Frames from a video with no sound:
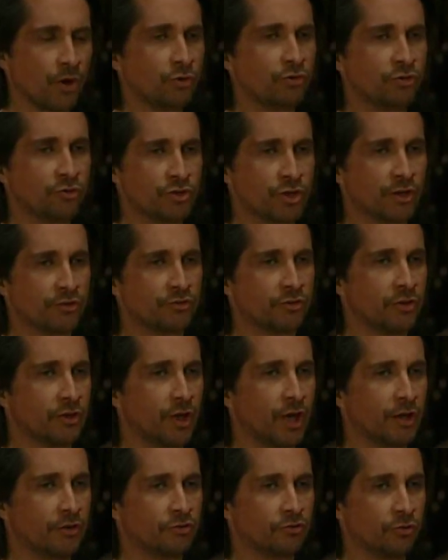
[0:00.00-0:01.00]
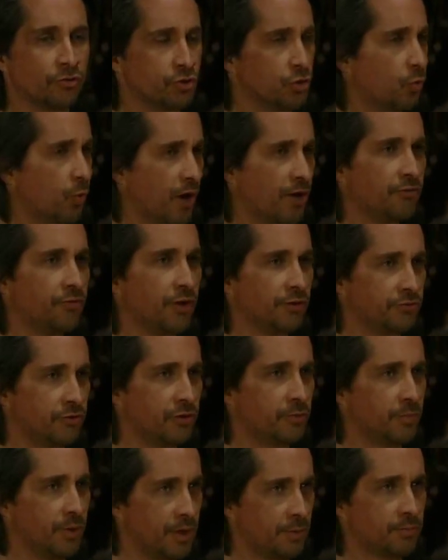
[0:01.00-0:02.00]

Are you suggesting I sold your wife out to the